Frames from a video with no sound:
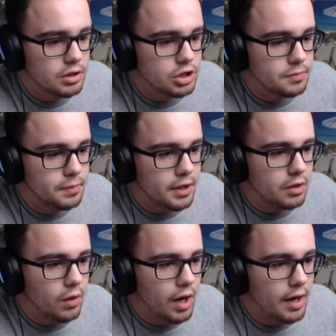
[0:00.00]
Just be
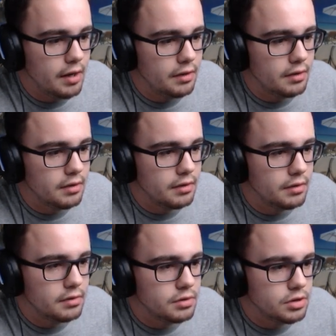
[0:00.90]
quiet.
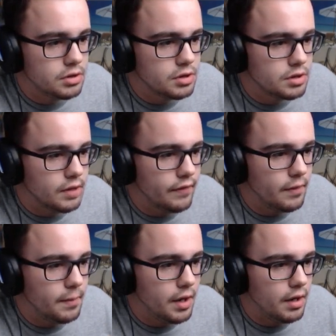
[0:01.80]

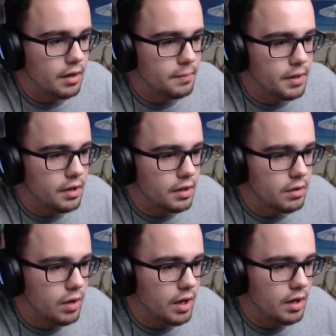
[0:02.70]
Everybody be
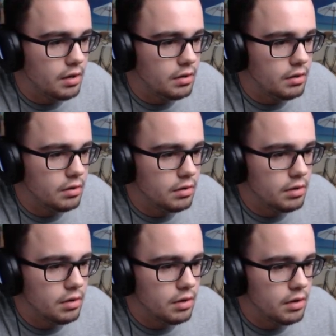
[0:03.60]
quiet.
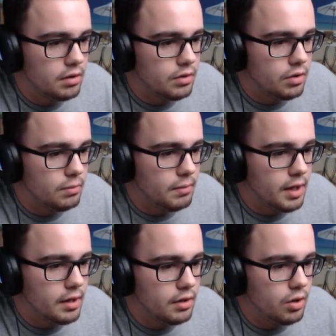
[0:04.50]
Don't
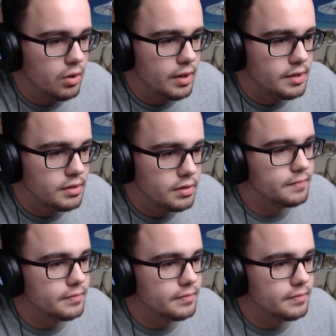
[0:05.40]
make a noise.